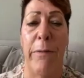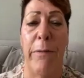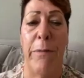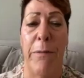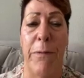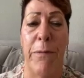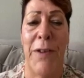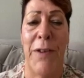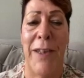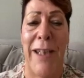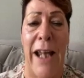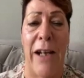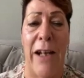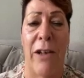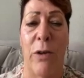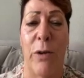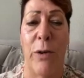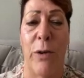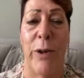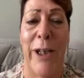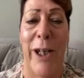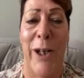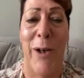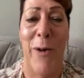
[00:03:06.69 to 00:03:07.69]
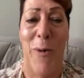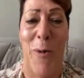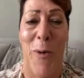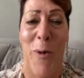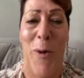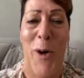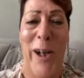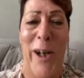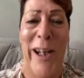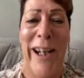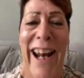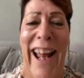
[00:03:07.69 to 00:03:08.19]
settled and
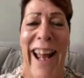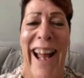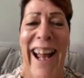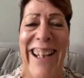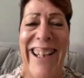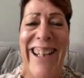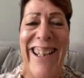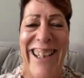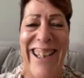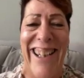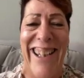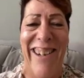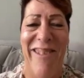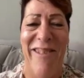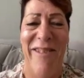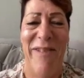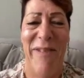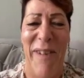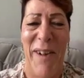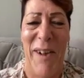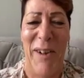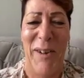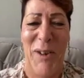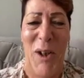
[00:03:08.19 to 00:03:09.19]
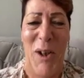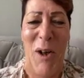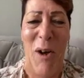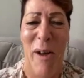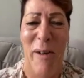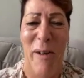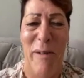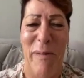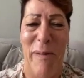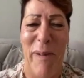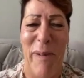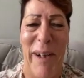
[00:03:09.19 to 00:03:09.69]
organized and felt
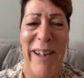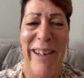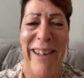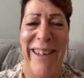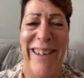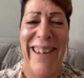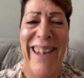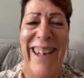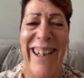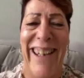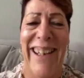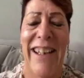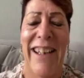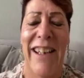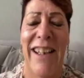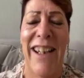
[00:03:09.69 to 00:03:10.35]
confident that